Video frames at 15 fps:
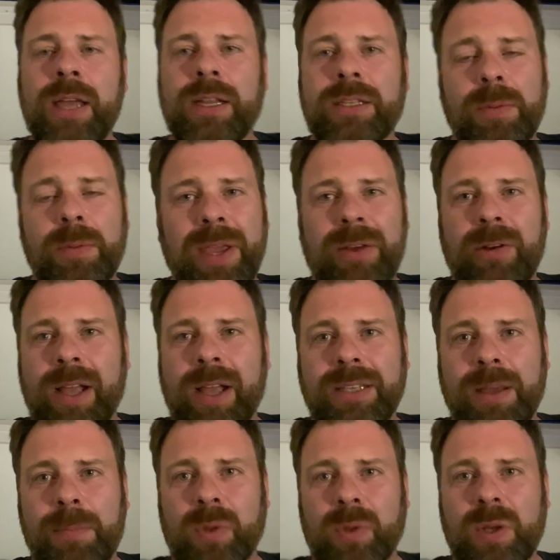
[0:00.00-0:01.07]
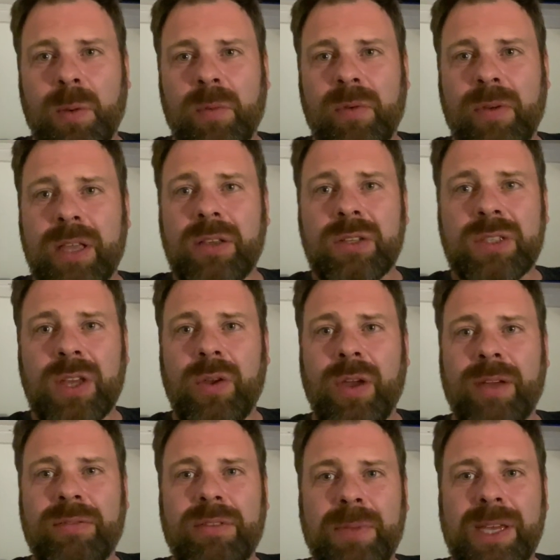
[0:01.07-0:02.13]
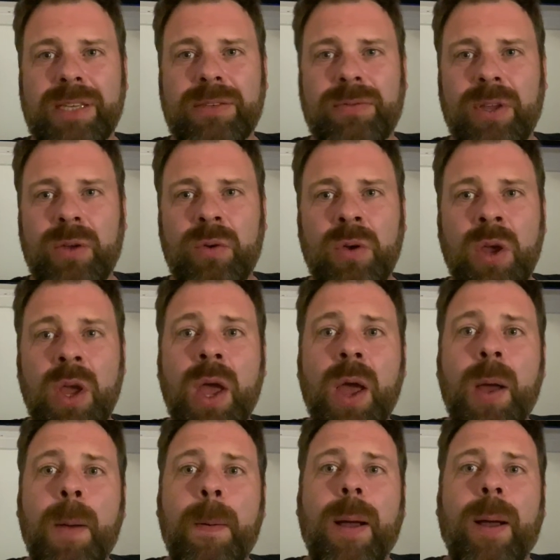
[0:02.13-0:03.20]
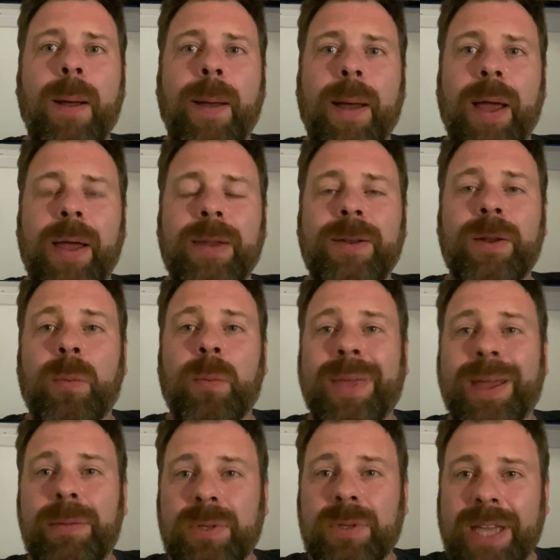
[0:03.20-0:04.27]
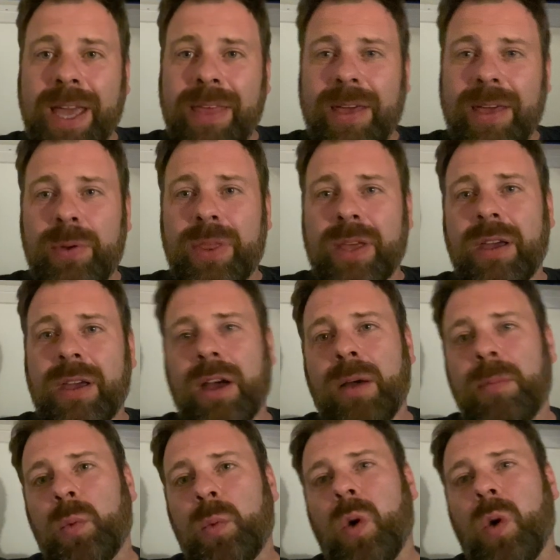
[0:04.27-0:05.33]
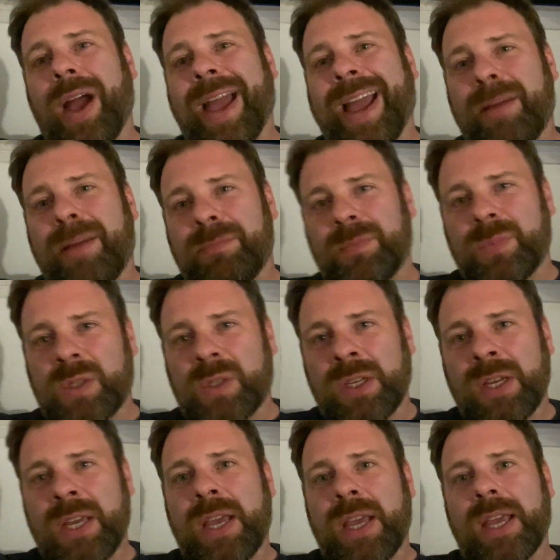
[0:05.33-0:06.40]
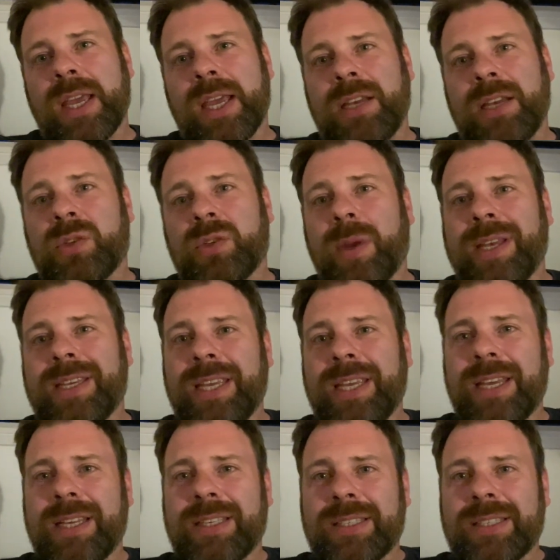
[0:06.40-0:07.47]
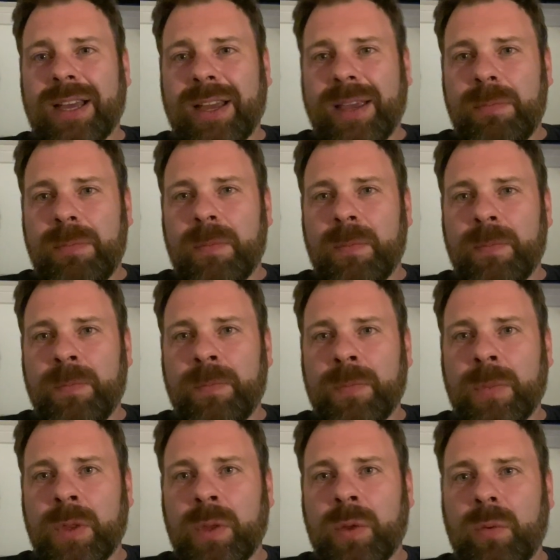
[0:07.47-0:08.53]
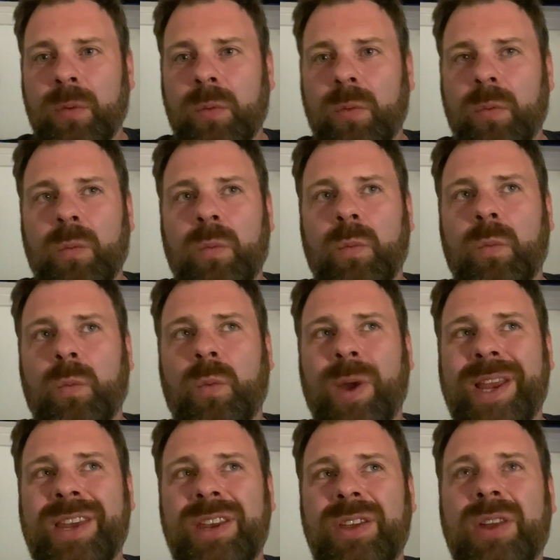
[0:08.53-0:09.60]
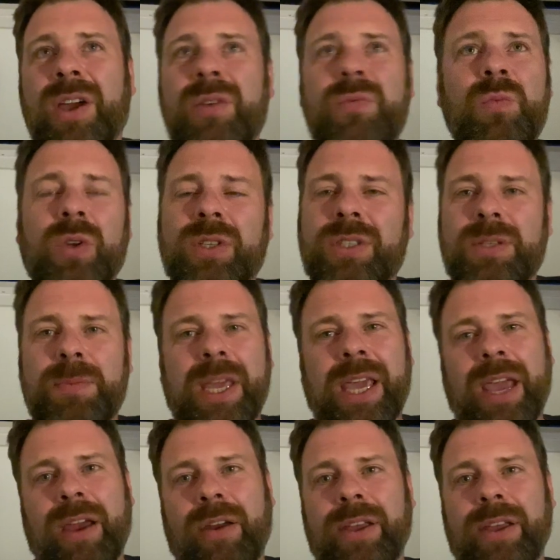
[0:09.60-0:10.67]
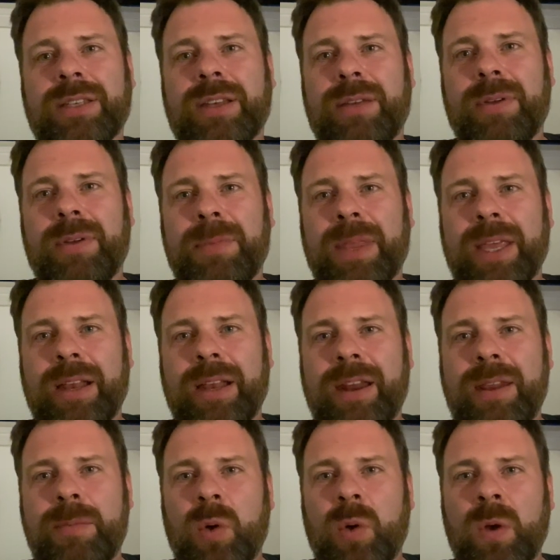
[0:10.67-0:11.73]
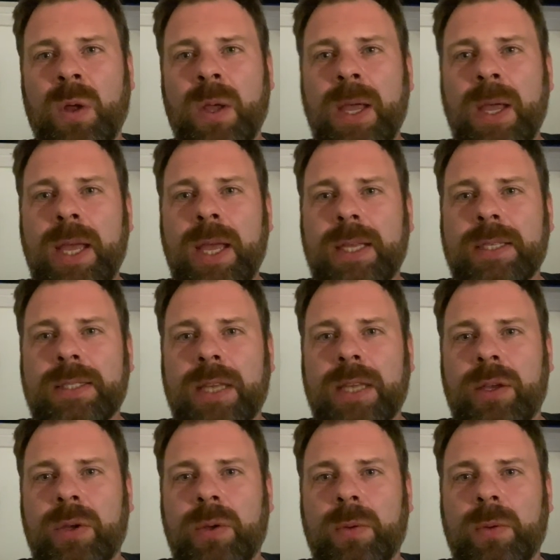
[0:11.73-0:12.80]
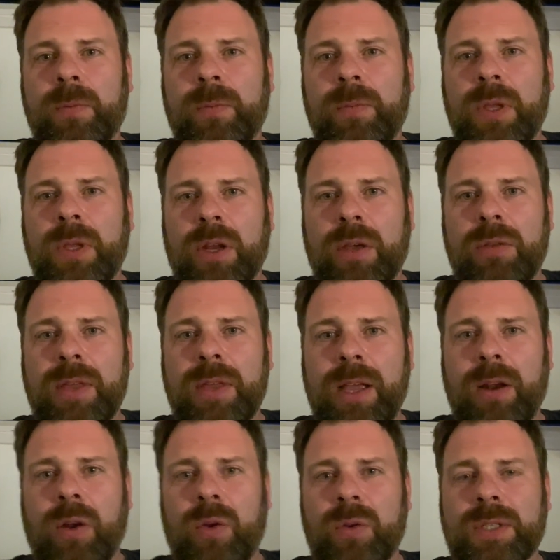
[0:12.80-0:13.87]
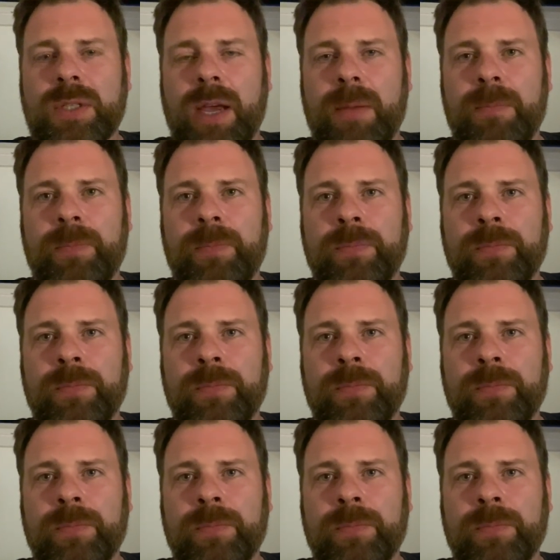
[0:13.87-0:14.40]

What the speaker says: to be right up on top of a hill so you have the best view, and not be able to get there with a car. But what happens in 20 years' time when you don't want to be carrying stuff up the hill anymore? So, think long term.